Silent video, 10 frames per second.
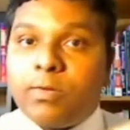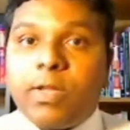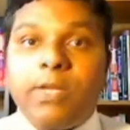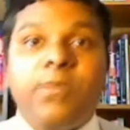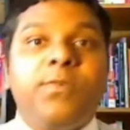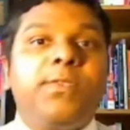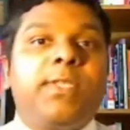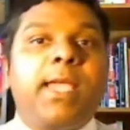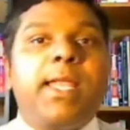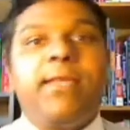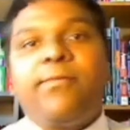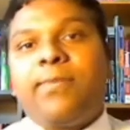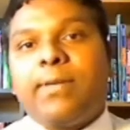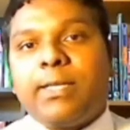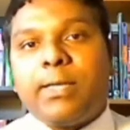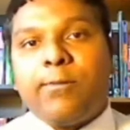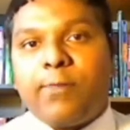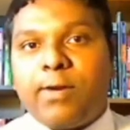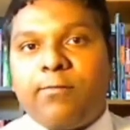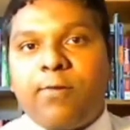you can use any
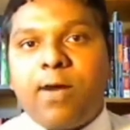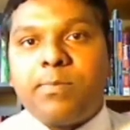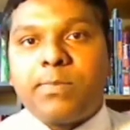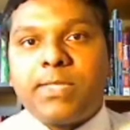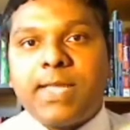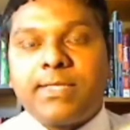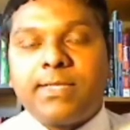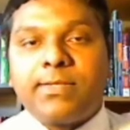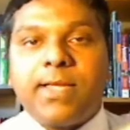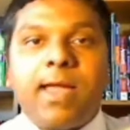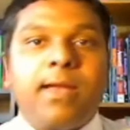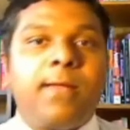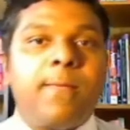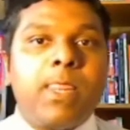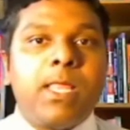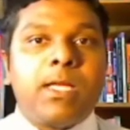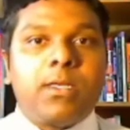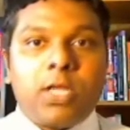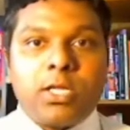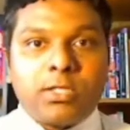different forms as I said
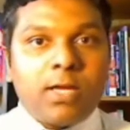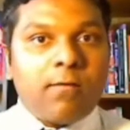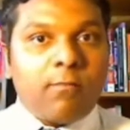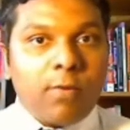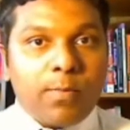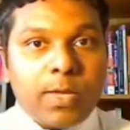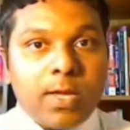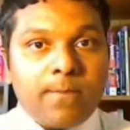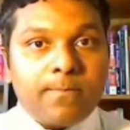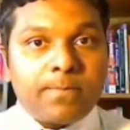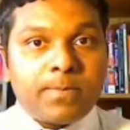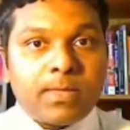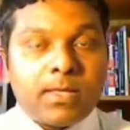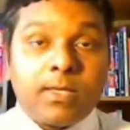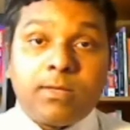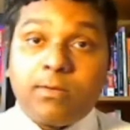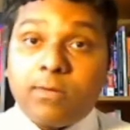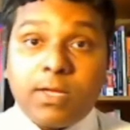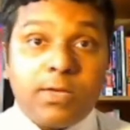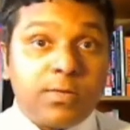tincture of opium
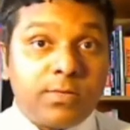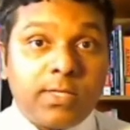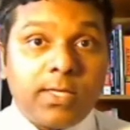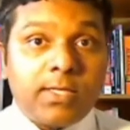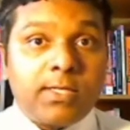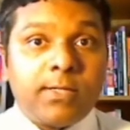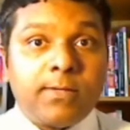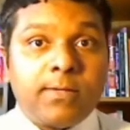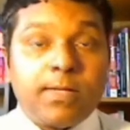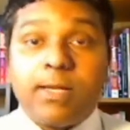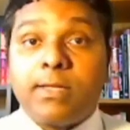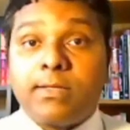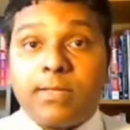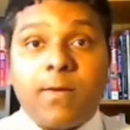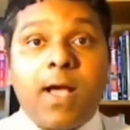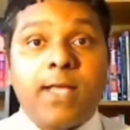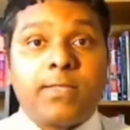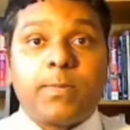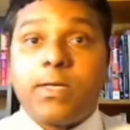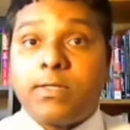you can use it in some
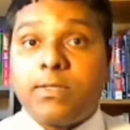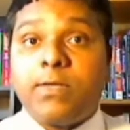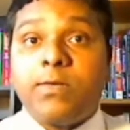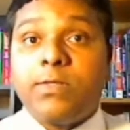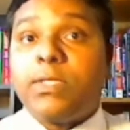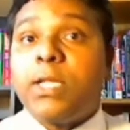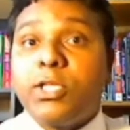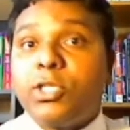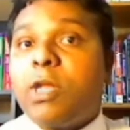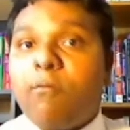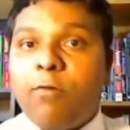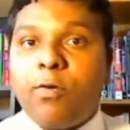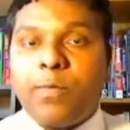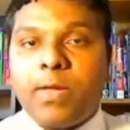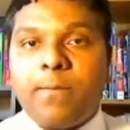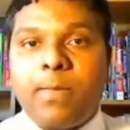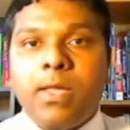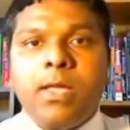hospitals they use tincture of opium